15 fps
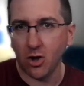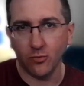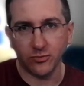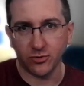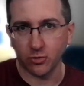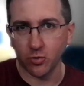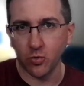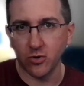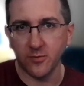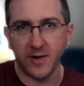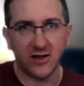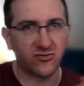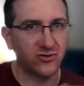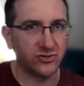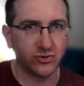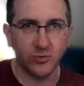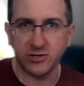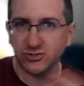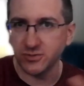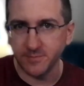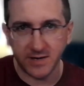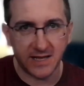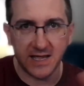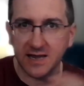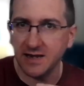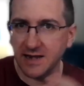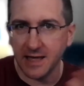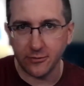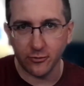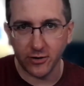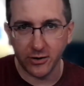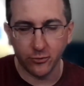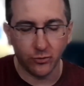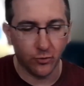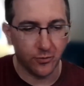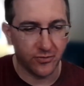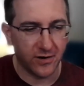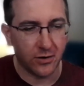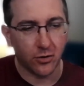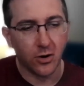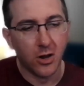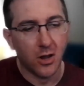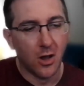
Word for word: with their quarterback situation. But again, neither here nor there.